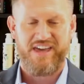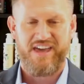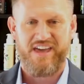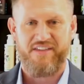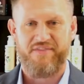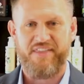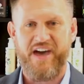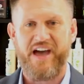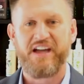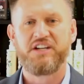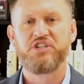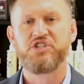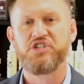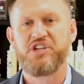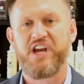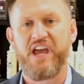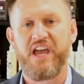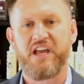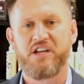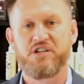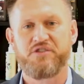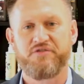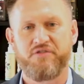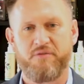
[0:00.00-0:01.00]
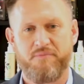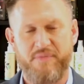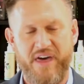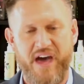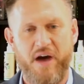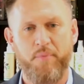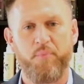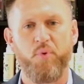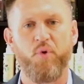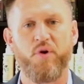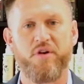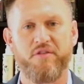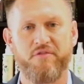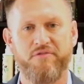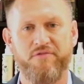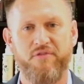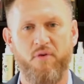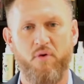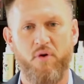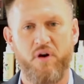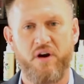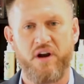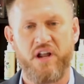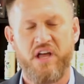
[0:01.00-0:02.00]
And that changed from that point
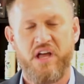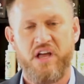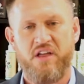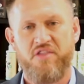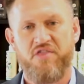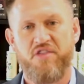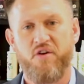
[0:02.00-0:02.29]
forward